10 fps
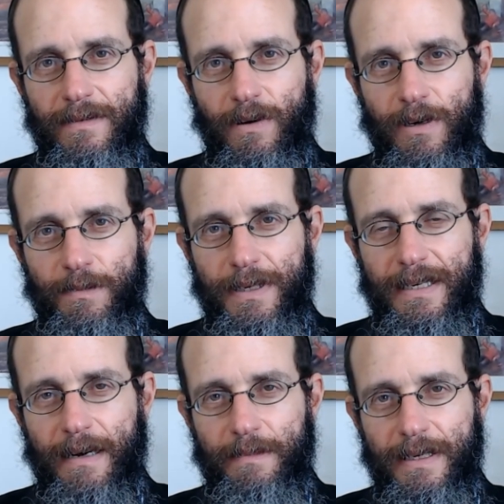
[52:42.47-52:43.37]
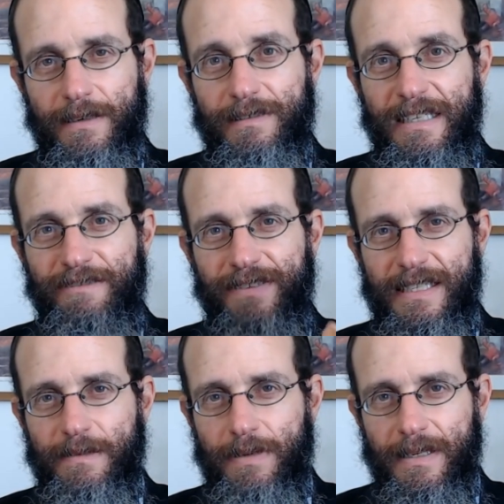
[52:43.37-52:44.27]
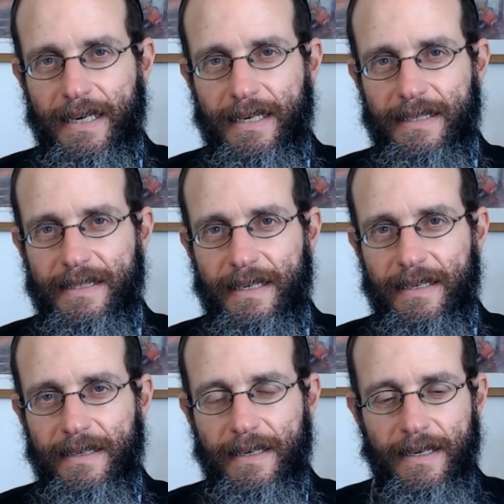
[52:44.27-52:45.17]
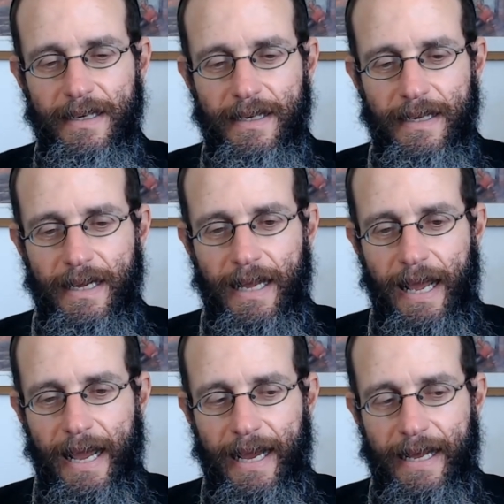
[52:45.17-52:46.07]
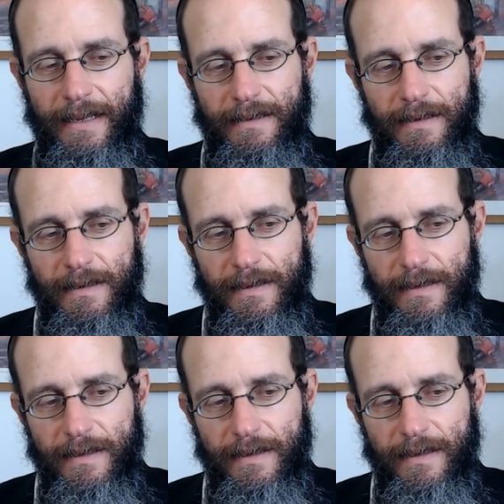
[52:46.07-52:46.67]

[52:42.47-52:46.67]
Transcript: or becoming revisible, like I said, and